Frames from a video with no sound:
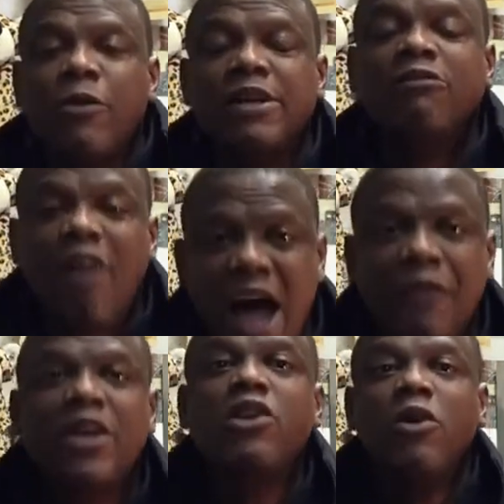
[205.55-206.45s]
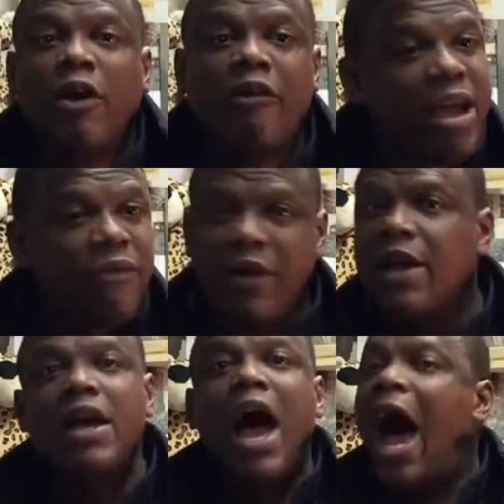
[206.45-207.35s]
would rather you grieve
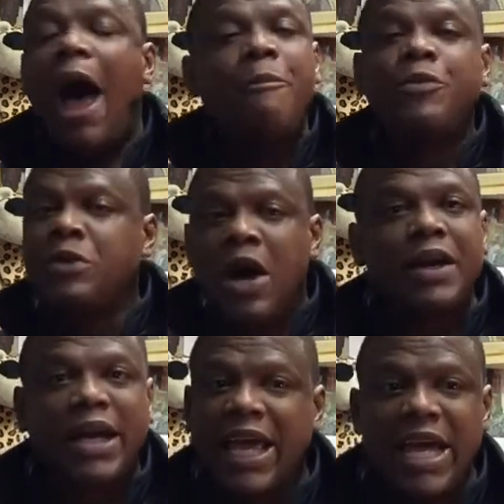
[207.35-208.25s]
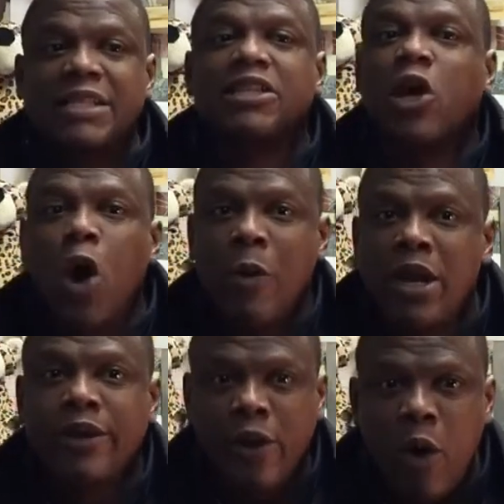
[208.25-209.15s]
it. I'm not against
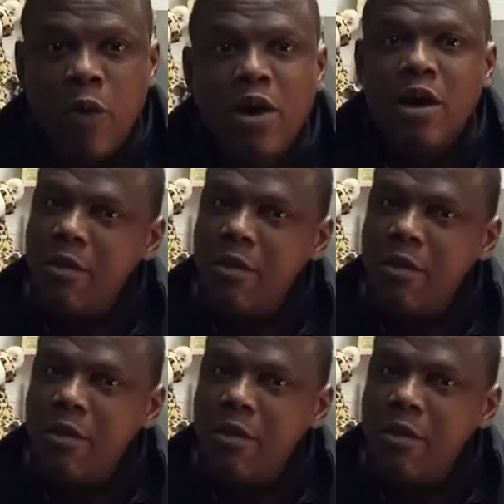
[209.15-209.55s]
going low.